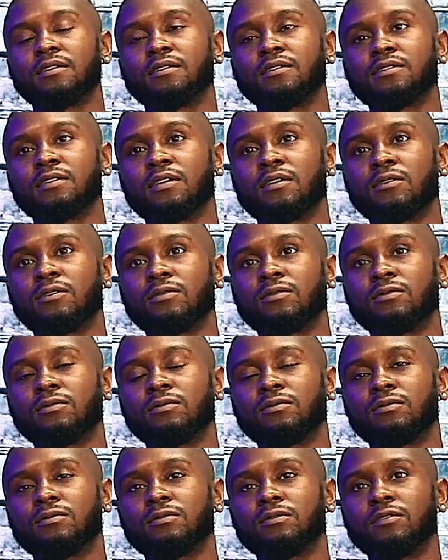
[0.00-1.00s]
So,
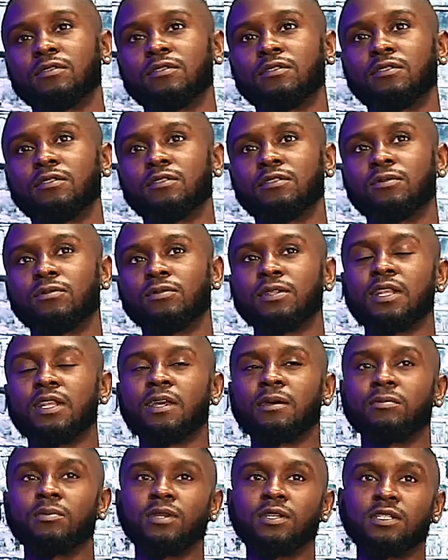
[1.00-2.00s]
with
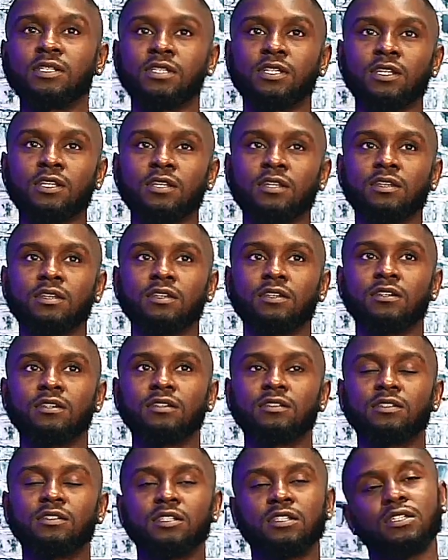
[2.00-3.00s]
that being said,
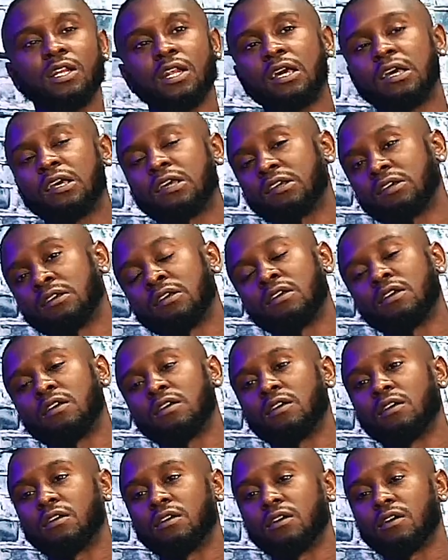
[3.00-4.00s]
just like,
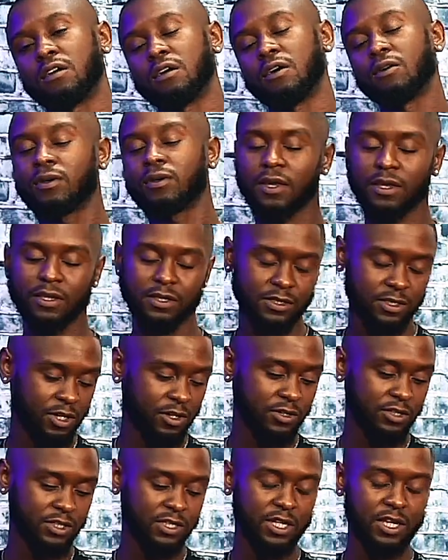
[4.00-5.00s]
okay,
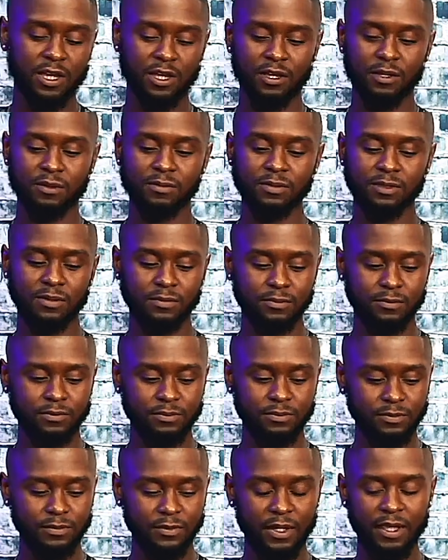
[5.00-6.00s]
certain jobs.
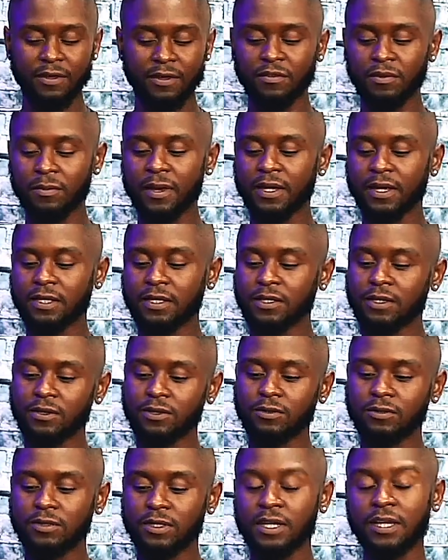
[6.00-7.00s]
Everybody
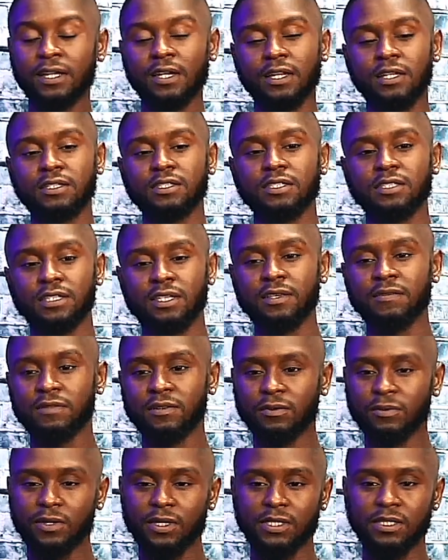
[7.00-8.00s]
know now they just giving
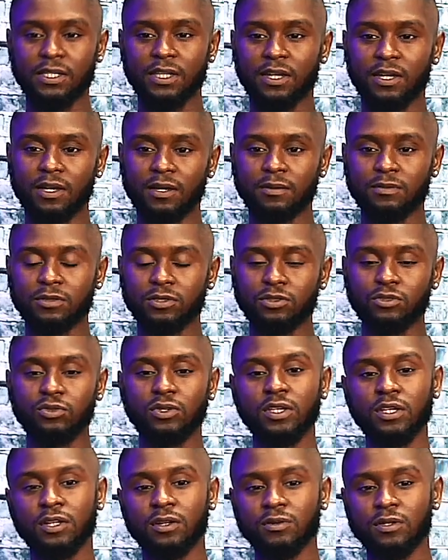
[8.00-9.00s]
away jobs. You
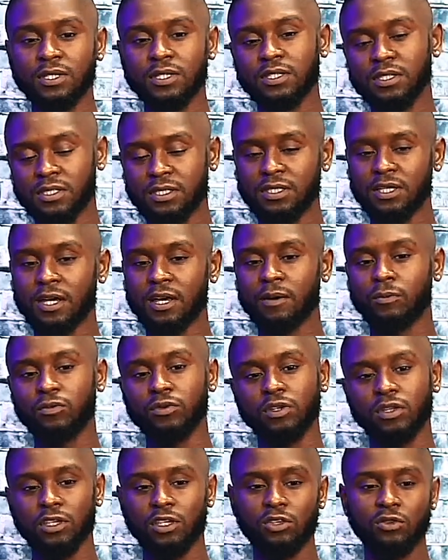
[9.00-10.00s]
get on at this job,
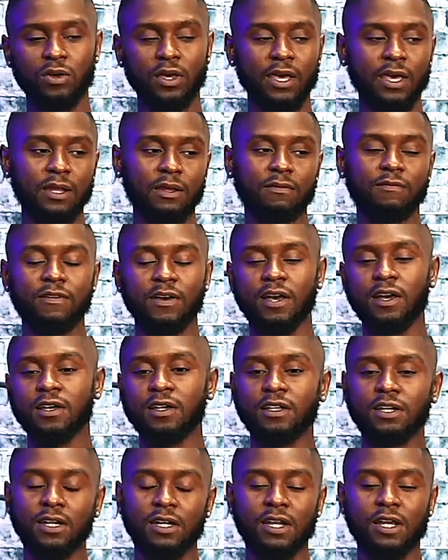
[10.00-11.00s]
we'll give you an eighty five
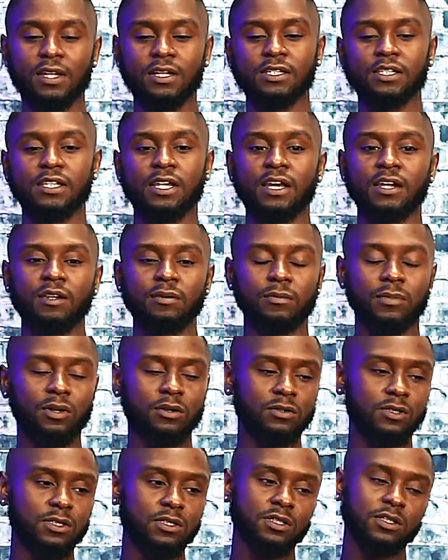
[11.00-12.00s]
hundred dollar signing
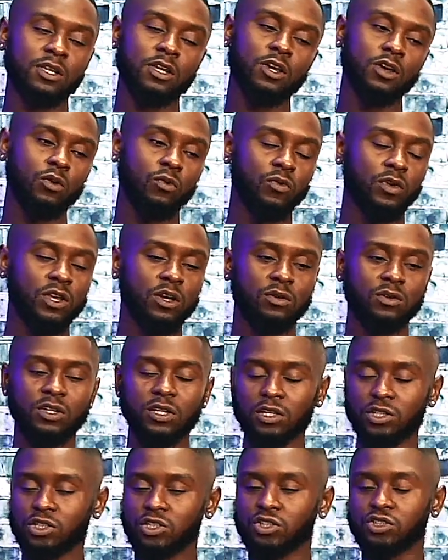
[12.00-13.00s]
bonus. We gonna
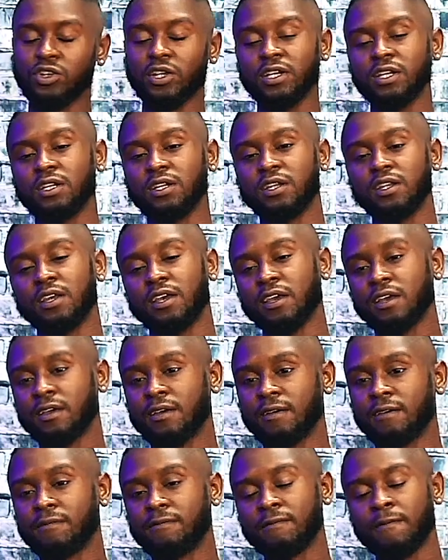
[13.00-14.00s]
cut your training in
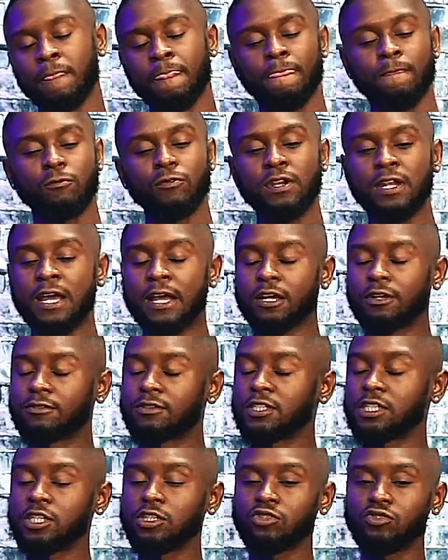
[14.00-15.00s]
half. We not gonna
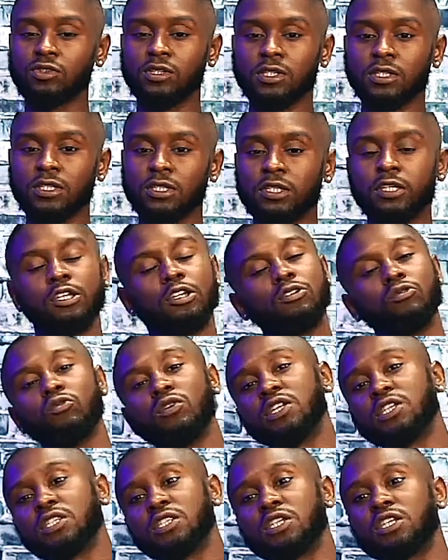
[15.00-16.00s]
teach you nothing. We
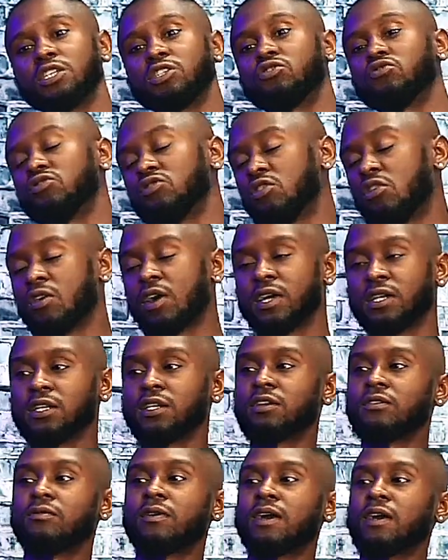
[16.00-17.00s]
just need you to go out
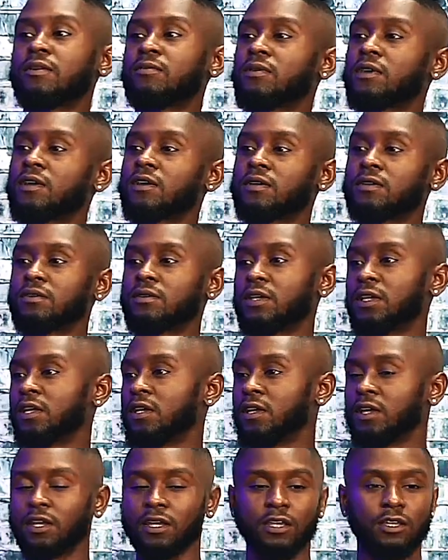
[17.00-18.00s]
there and ride around
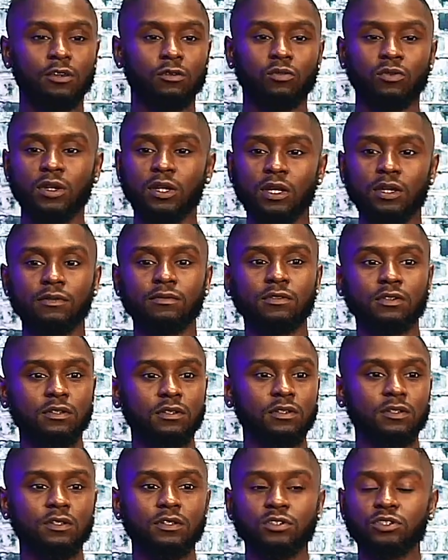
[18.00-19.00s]
and whatever
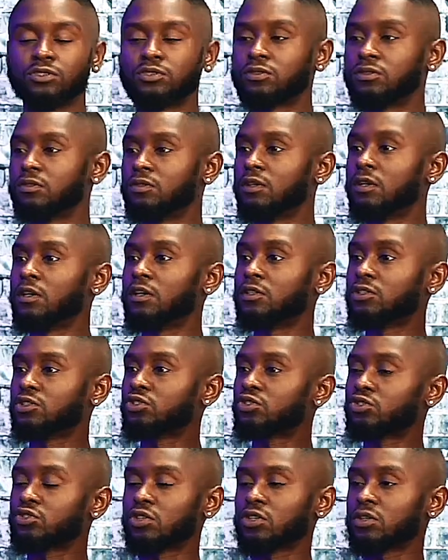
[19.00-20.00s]
enforce the law
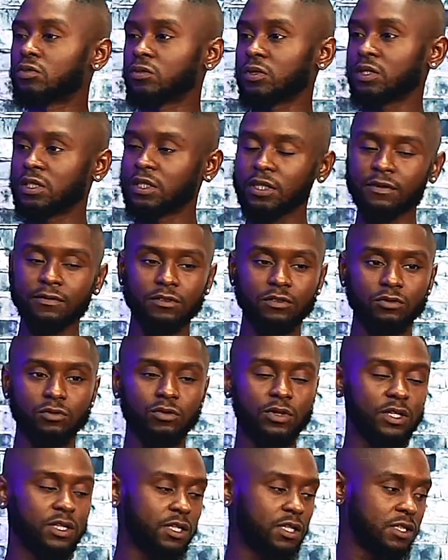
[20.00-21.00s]
truck we give you,
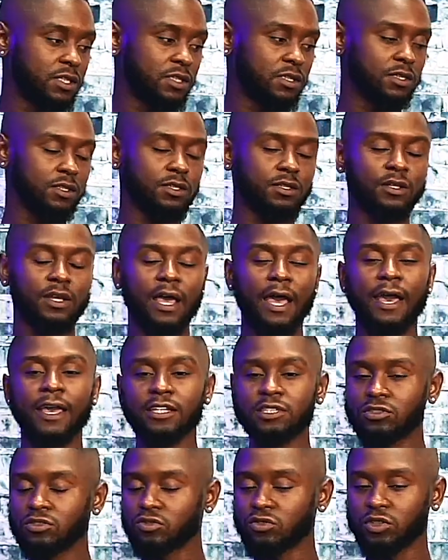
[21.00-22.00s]
whether it's a
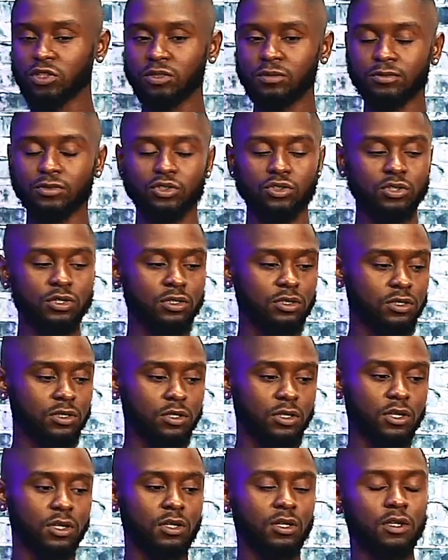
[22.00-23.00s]
ice cream truck,
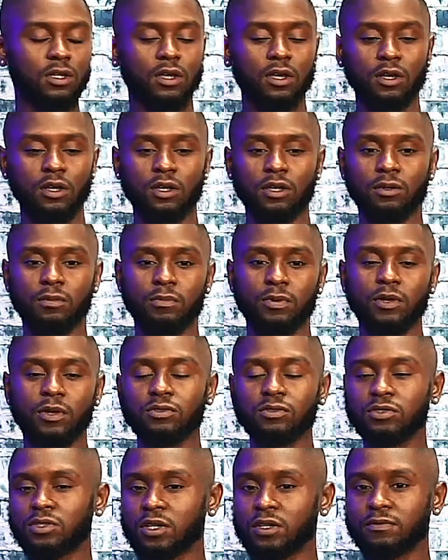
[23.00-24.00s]
a
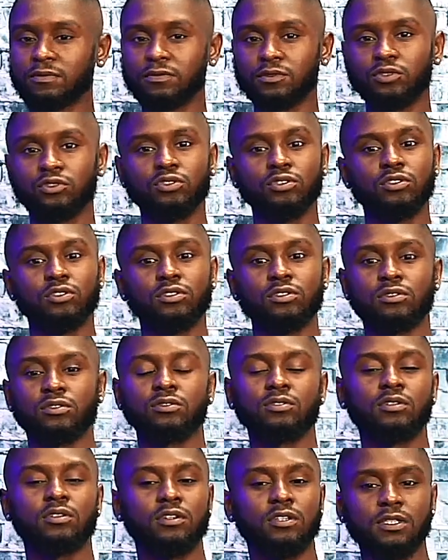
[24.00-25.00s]
post office truck, you
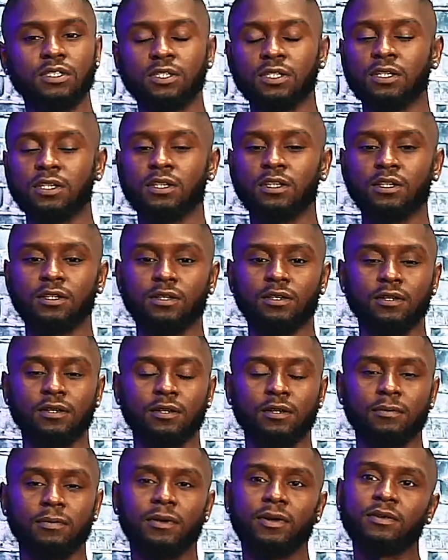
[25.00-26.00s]
know what I'm saying, a,
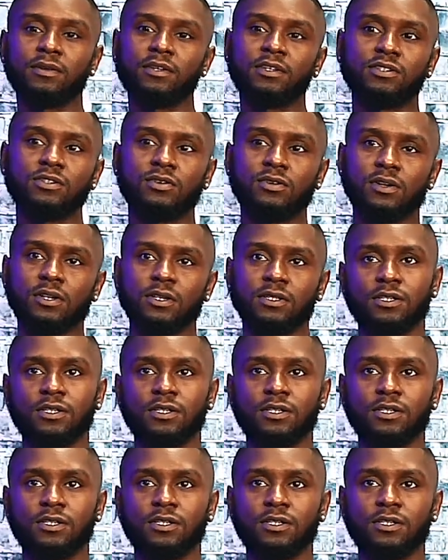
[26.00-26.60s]
a police car.